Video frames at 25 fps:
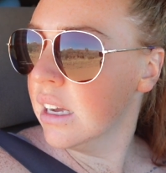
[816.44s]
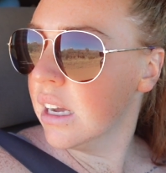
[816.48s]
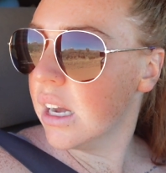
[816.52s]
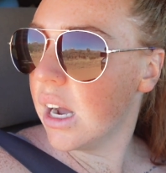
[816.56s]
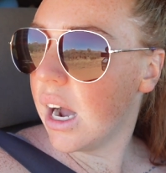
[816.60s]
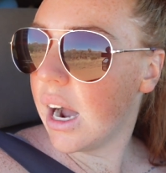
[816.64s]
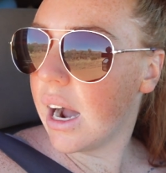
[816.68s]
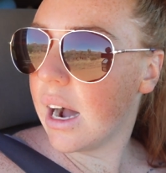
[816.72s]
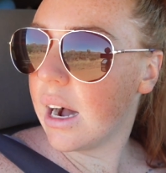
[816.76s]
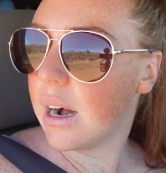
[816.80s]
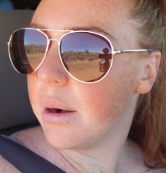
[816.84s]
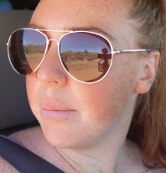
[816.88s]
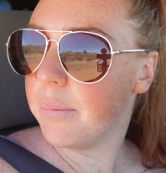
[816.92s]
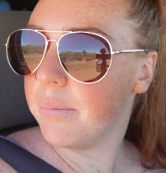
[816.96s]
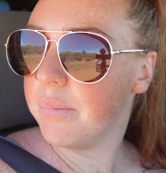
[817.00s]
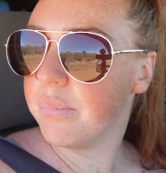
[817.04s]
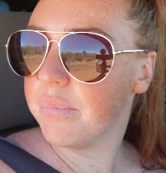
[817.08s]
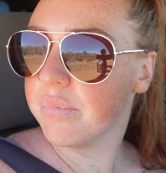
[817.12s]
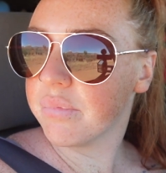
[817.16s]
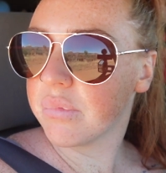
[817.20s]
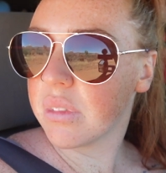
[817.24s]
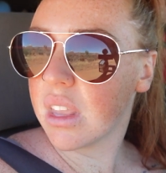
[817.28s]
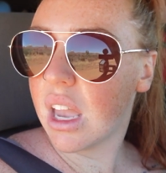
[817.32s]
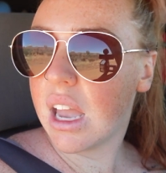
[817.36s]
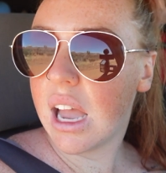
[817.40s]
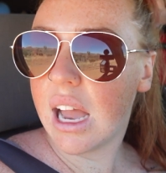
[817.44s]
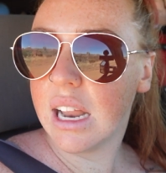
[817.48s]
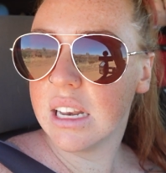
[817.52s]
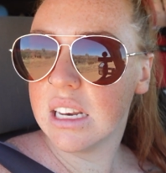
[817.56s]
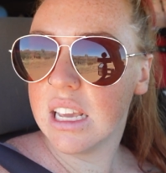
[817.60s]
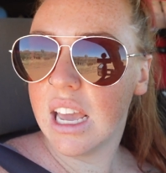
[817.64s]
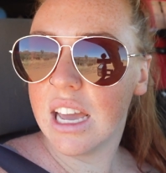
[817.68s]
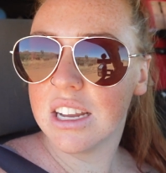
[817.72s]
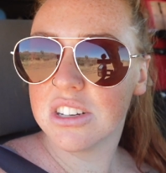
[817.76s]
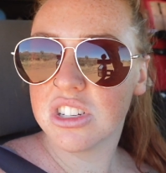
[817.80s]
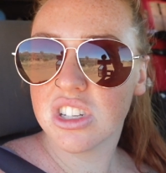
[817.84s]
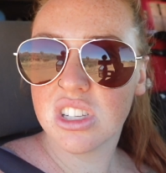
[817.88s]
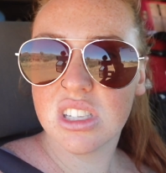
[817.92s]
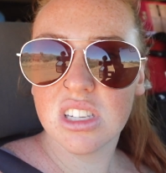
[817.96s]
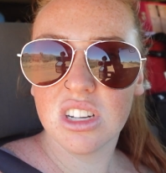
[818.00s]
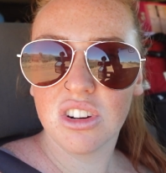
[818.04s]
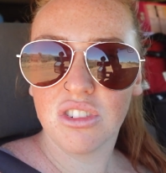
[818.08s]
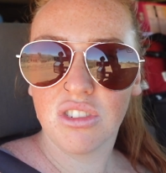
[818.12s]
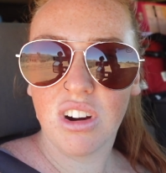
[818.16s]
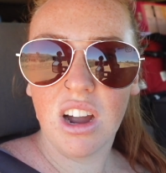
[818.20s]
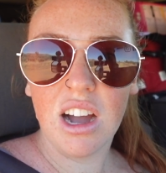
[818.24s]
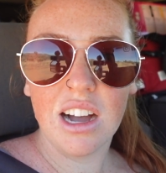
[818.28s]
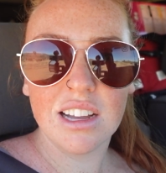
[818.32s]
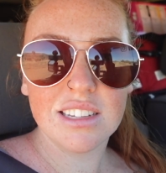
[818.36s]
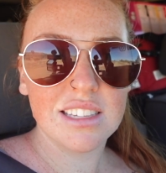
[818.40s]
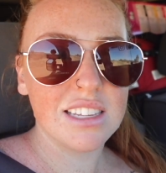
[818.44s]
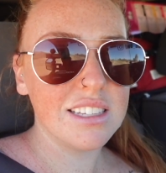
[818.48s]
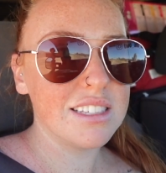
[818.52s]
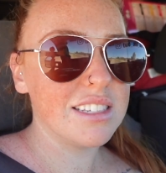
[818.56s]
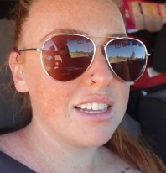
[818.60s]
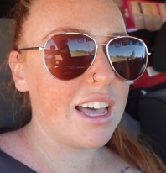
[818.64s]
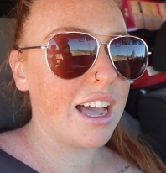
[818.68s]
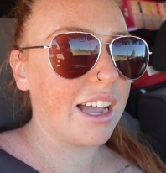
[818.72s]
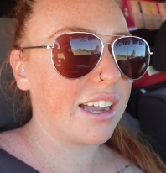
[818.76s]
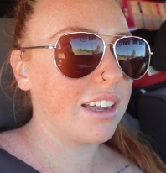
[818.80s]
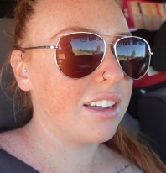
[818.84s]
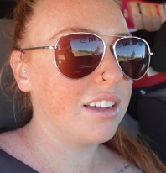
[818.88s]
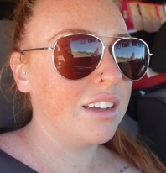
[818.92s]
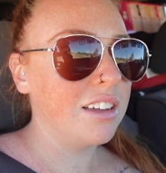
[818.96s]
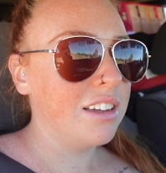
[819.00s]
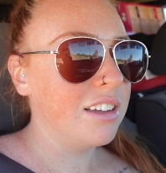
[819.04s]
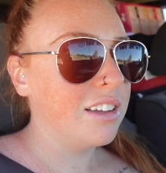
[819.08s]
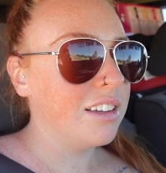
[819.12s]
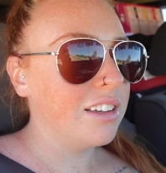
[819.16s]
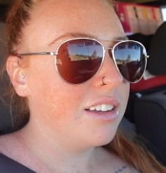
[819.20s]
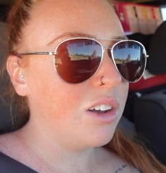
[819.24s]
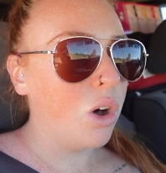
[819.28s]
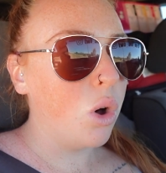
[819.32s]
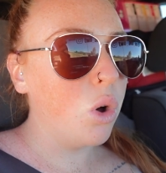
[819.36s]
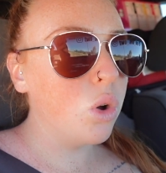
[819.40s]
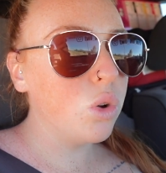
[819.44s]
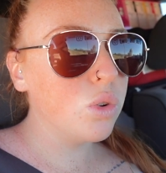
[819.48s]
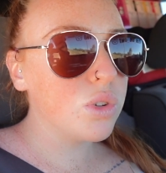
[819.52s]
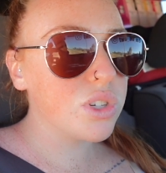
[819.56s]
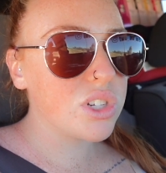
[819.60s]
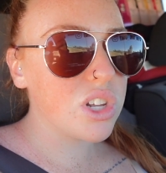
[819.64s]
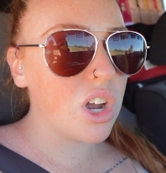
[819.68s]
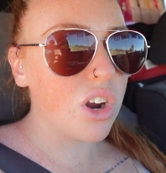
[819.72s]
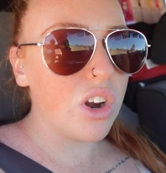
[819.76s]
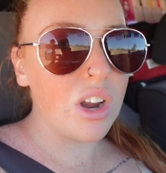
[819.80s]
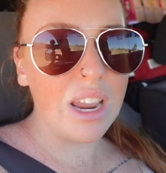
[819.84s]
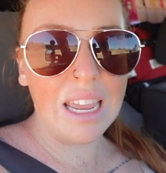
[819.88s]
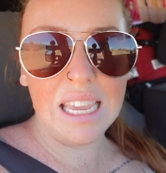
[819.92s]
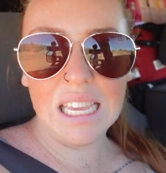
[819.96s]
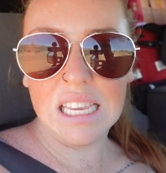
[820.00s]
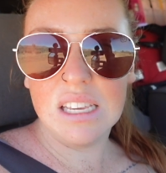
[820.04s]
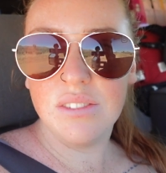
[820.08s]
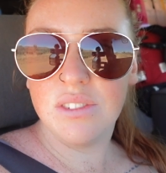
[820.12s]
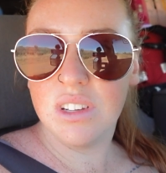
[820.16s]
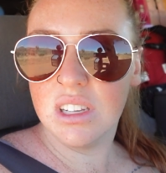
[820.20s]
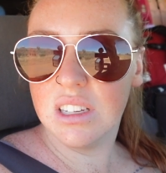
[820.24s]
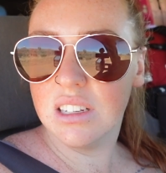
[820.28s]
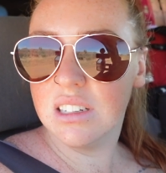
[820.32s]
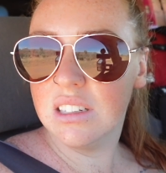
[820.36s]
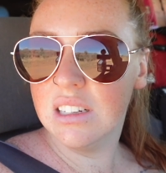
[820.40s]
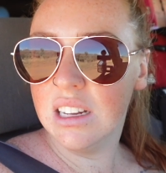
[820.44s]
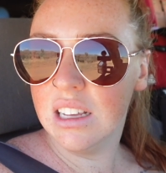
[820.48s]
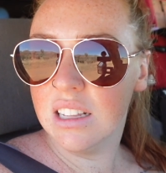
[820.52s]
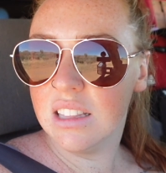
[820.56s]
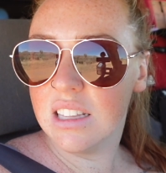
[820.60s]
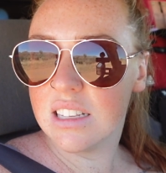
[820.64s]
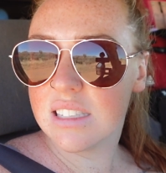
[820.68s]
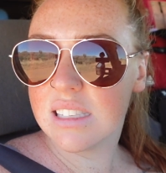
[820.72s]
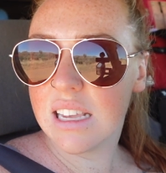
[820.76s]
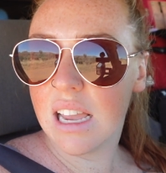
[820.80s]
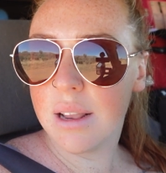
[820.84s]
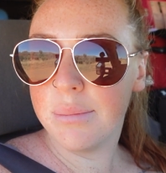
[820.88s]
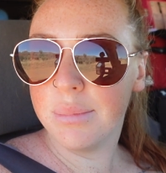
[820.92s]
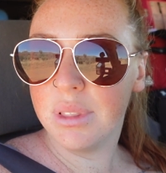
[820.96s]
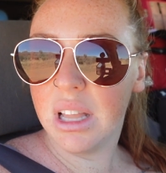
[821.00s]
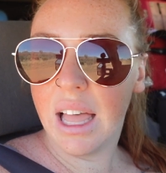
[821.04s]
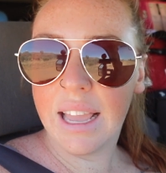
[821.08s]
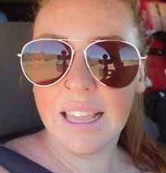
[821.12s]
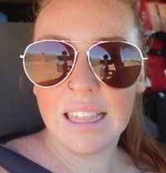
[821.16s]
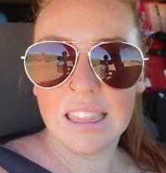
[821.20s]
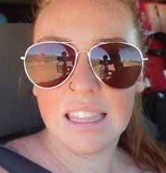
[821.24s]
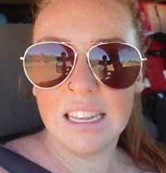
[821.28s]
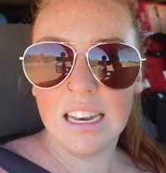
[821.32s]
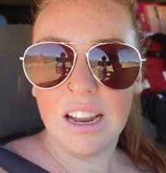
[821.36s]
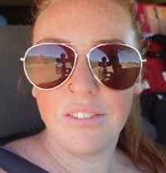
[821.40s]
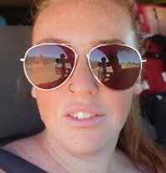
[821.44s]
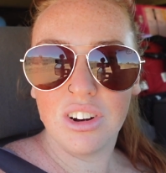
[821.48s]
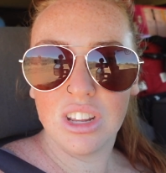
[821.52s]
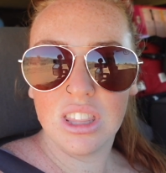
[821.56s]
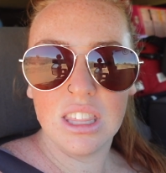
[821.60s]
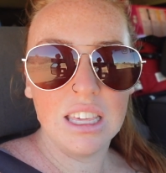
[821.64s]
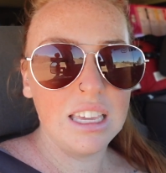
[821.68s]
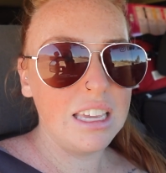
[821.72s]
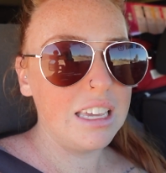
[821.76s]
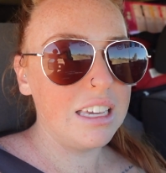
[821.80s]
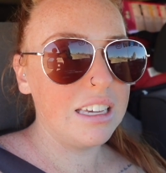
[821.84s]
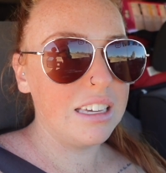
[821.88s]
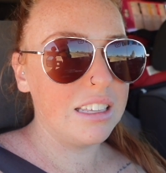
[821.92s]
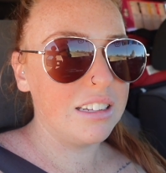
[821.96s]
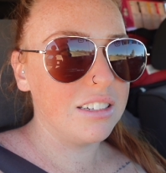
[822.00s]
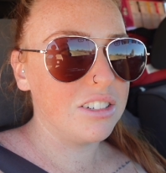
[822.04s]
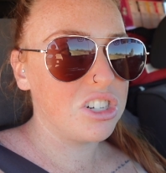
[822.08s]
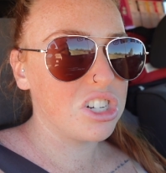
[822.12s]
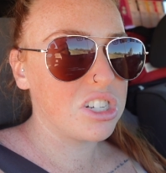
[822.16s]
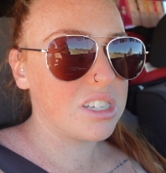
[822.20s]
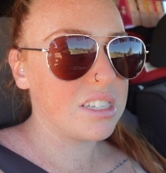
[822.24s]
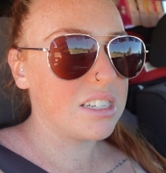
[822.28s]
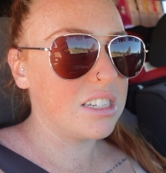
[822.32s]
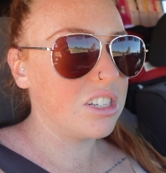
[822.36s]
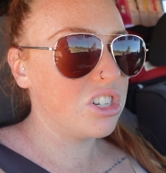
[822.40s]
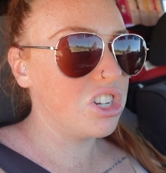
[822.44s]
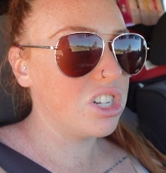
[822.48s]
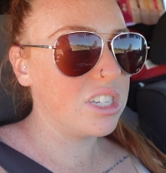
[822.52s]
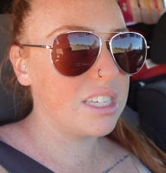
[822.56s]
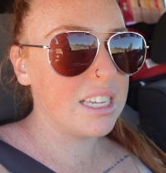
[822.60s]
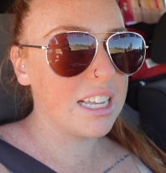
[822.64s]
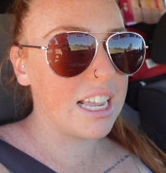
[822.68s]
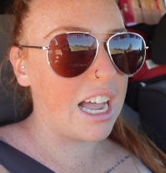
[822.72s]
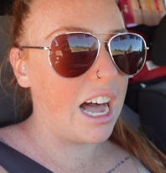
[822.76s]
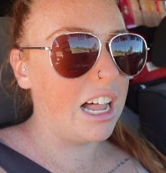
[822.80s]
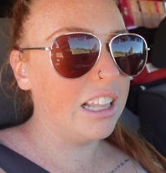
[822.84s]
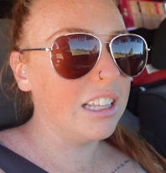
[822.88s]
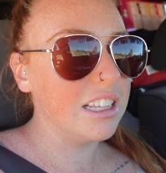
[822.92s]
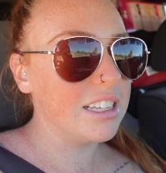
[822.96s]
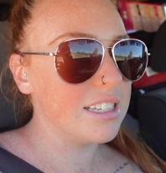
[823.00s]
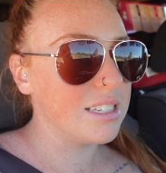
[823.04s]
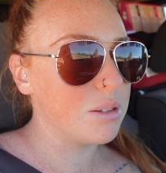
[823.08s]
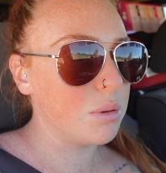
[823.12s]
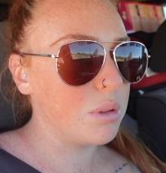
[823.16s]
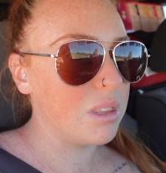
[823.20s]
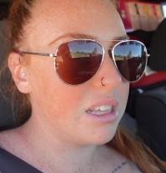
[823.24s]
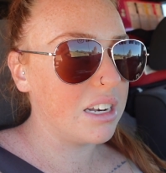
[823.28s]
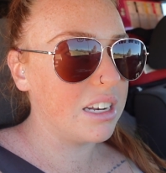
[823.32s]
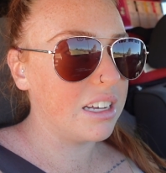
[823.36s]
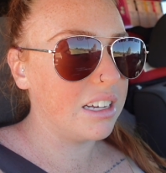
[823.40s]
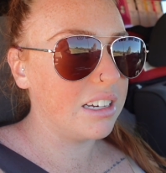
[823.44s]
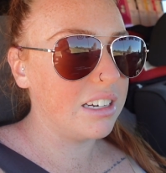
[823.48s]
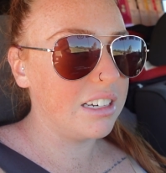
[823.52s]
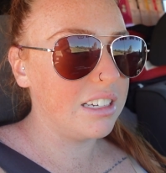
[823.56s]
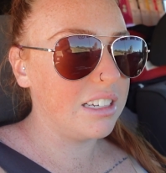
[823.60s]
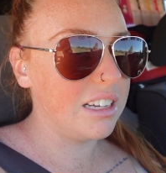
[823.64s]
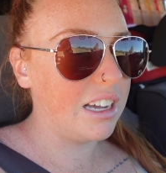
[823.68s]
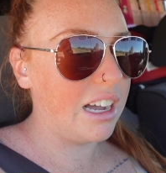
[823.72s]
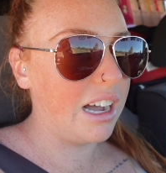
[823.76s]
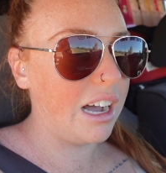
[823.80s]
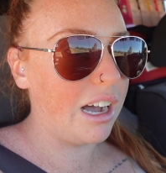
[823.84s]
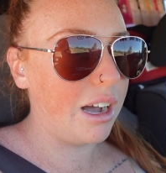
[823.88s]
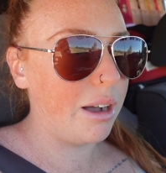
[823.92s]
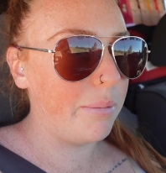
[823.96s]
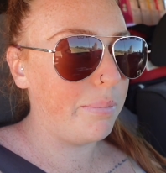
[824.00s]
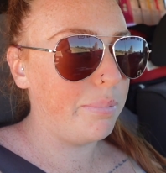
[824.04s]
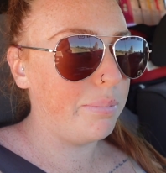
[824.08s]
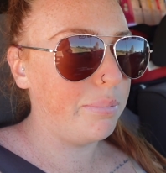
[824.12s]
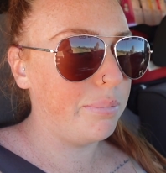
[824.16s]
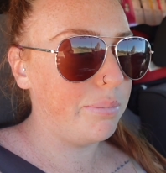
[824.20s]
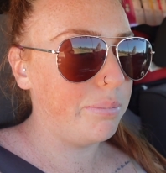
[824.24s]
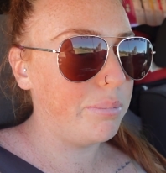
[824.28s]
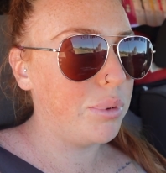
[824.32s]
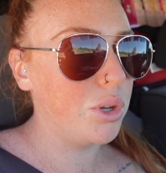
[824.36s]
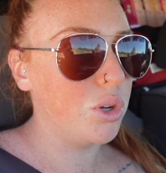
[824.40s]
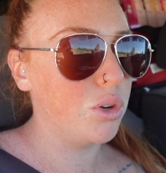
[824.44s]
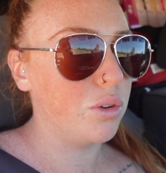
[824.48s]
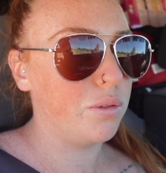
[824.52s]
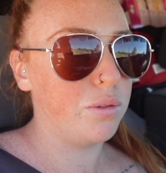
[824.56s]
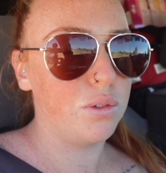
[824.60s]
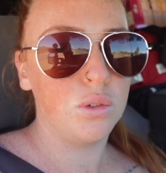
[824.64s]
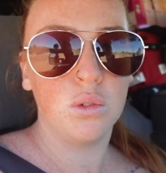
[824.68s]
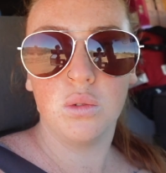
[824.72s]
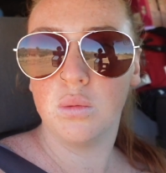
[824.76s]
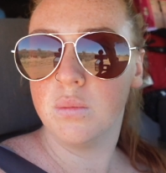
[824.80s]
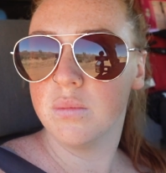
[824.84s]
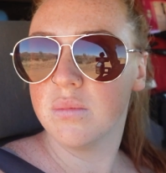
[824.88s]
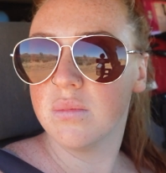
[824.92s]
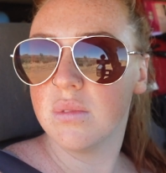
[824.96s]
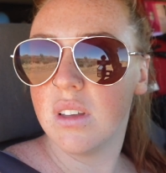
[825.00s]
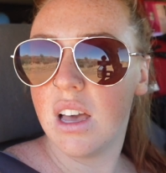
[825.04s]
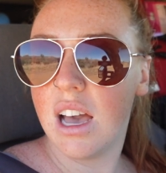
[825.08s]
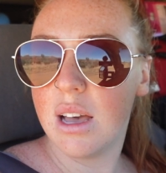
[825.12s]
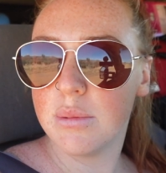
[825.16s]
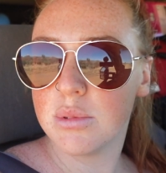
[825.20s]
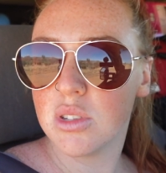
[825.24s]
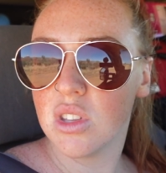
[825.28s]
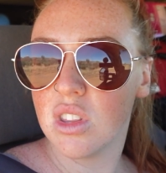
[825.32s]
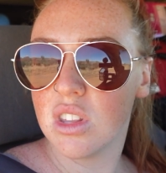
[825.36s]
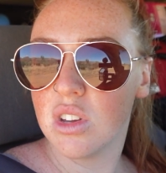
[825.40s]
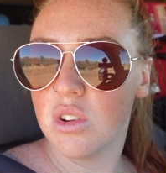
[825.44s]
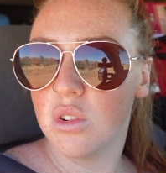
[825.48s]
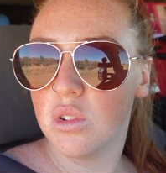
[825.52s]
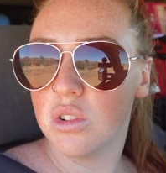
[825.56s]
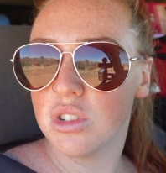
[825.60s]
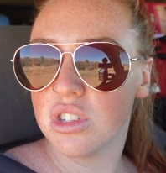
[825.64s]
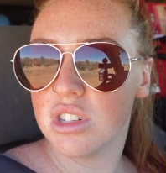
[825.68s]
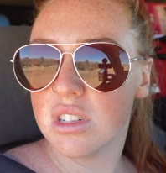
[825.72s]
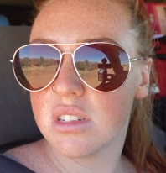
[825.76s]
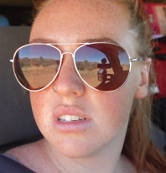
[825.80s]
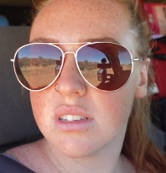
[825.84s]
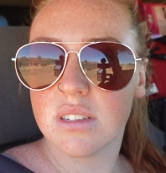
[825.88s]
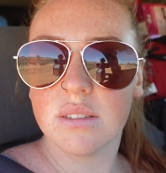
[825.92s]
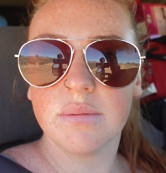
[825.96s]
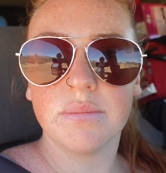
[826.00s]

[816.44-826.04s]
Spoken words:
And yeah, just the grass, it's like also even and the same length and everything, and just the colours within it are beautiful. Absolutely gorgeous.